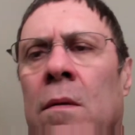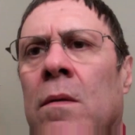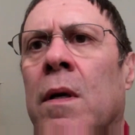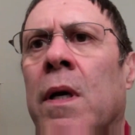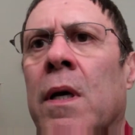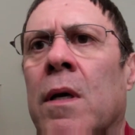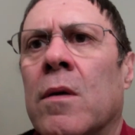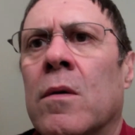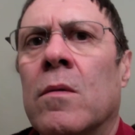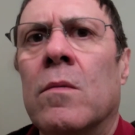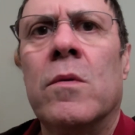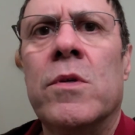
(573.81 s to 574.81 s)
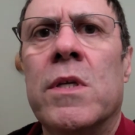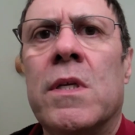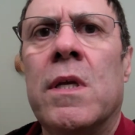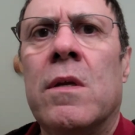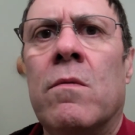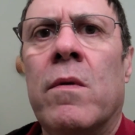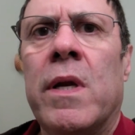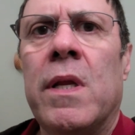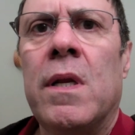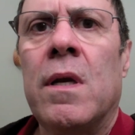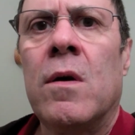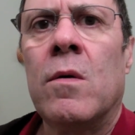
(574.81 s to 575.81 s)
Okay, we're just getting ready
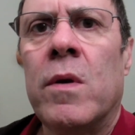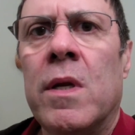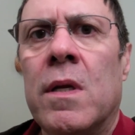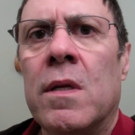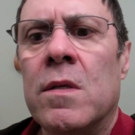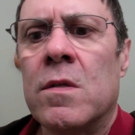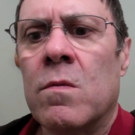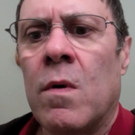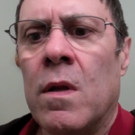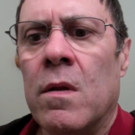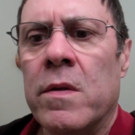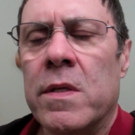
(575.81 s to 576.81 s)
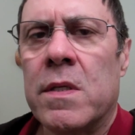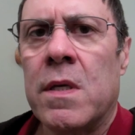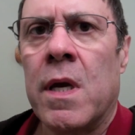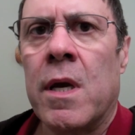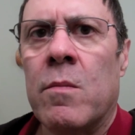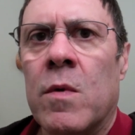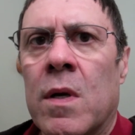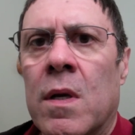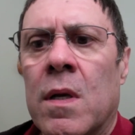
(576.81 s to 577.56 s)
to go in and swallow this camera.